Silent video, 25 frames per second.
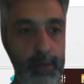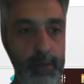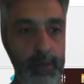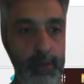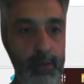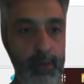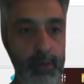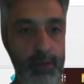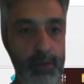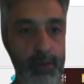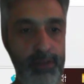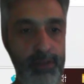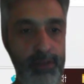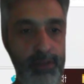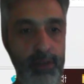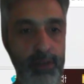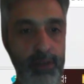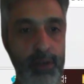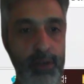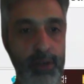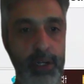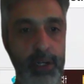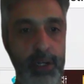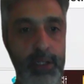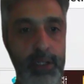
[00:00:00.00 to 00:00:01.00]
Moving
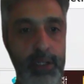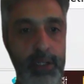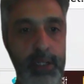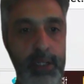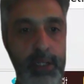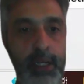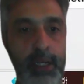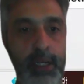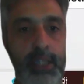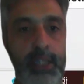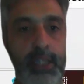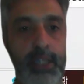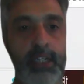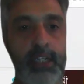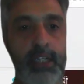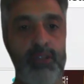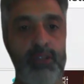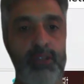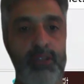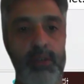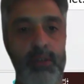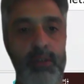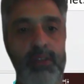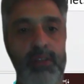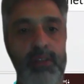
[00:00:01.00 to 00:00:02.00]
forward, at the end of
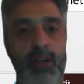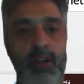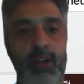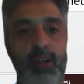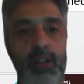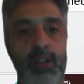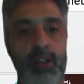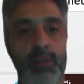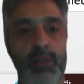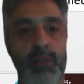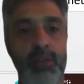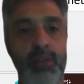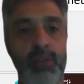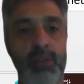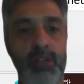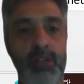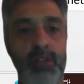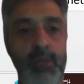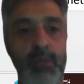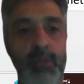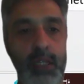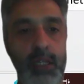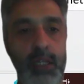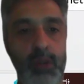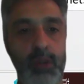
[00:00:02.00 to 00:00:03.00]
the month, we log the previous
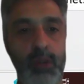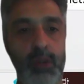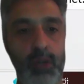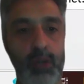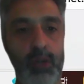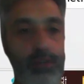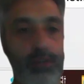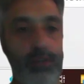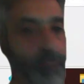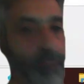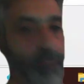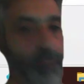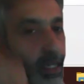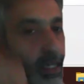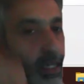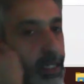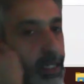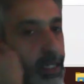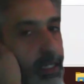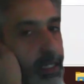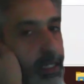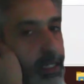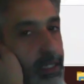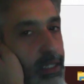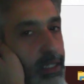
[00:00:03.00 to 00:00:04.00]
month. Okay,
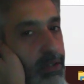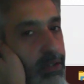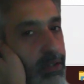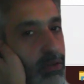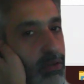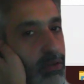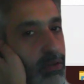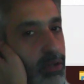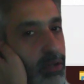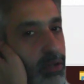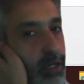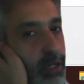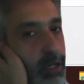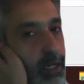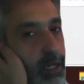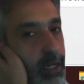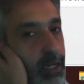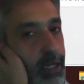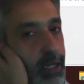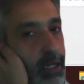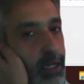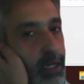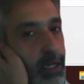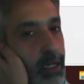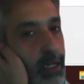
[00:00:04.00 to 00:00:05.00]
fine. That is
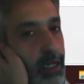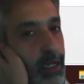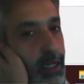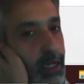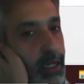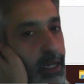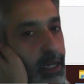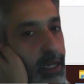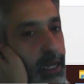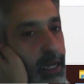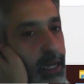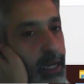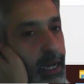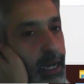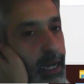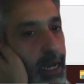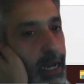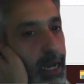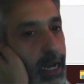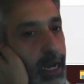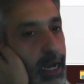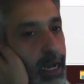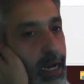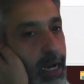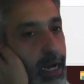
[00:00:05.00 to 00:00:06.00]
okay.
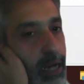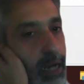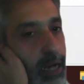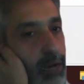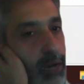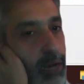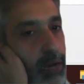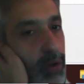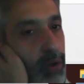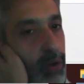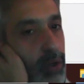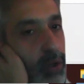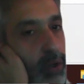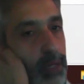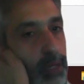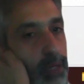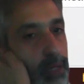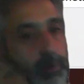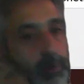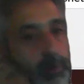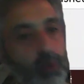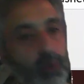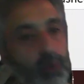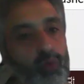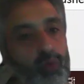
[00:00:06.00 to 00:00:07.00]
And
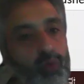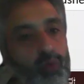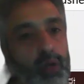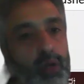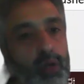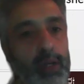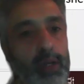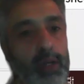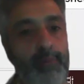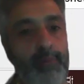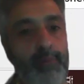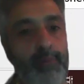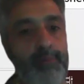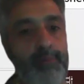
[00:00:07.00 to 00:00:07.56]
OKP1.